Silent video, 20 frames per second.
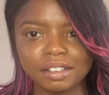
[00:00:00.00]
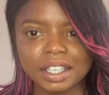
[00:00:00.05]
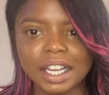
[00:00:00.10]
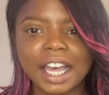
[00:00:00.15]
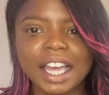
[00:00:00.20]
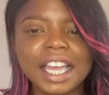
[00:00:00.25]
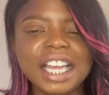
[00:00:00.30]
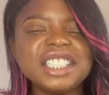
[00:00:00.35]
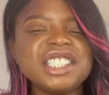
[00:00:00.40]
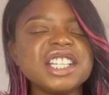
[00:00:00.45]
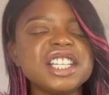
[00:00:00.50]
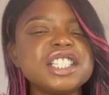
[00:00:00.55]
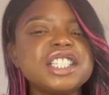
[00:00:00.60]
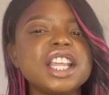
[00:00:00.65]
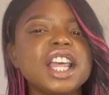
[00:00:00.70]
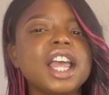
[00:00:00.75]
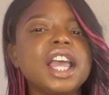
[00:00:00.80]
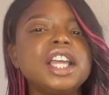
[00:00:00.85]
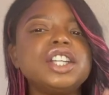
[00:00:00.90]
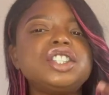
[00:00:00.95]
Like, it's just,
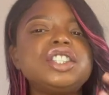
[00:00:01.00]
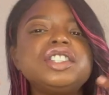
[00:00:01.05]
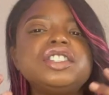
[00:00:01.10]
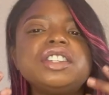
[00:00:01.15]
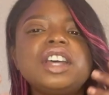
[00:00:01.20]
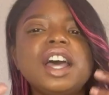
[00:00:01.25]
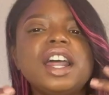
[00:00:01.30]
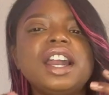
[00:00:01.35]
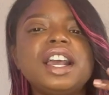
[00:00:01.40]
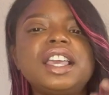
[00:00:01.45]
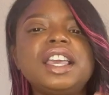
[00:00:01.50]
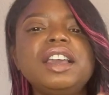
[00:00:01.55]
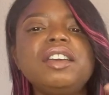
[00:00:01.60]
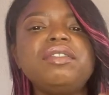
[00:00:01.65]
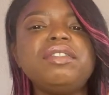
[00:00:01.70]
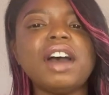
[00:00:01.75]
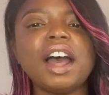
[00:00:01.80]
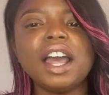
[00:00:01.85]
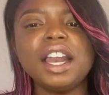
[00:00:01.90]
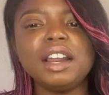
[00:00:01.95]
she's gonna keep
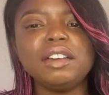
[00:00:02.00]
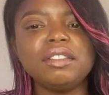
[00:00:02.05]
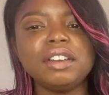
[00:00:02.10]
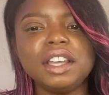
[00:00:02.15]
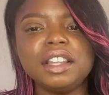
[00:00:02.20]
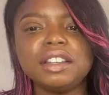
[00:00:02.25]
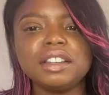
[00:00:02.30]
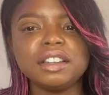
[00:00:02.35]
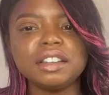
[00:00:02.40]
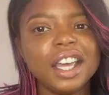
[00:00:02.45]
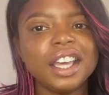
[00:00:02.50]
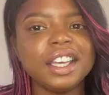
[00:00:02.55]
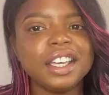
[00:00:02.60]
finding reasons.